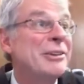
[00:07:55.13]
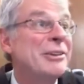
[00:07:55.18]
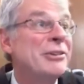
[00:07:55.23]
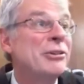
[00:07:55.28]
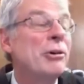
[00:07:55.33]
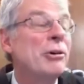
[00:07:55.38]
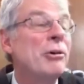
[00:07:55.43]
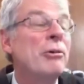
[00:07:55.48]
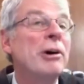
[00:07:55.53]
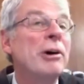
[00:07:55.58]

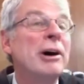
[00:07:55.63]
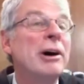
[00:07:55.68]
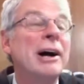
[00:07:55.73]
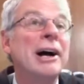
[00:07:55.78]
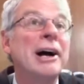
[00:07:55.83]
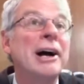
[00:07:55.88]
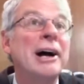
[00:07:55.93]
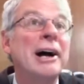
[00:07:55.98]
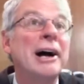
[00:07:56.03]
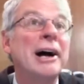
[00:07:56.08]
so
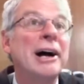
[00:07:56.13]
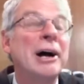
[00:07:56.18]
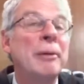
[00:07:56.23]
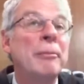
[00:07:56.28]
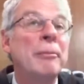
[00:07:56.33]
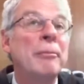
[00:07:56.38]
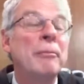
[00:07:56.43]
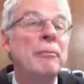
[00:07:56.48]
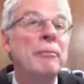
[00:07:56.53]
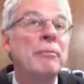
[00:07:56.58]

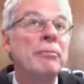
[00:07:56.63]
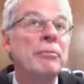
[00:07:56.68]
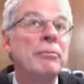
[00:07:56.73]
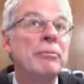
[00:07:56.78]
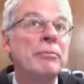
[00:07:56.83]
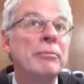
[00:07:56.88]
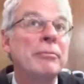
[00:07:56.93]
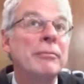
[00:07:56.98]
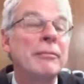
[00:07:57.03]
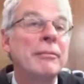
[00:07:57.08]
uh, um,
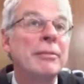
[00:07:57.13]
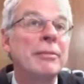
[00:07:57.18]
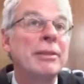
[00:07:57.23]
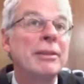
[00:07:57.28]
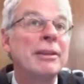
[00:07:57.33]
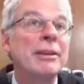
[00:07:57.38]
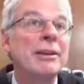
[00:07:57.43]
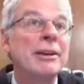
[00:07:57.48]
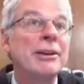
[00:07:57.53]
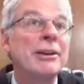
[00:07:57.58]

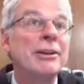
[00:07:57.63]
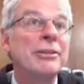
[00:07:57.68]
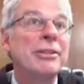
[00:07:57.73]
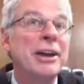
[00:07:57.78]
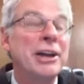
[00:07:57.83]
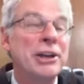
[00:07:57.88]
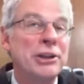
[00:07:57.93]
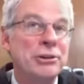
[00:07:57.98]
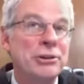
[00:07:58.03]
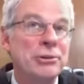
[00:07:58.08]
respect you your honor.
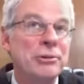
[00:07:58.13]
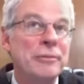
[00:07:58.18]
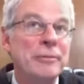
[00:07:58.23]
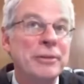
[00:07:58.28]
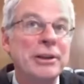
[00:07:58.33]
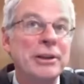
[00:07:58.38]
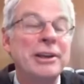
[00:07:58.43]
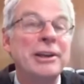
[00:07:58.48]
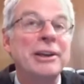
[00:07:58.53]
Thank you.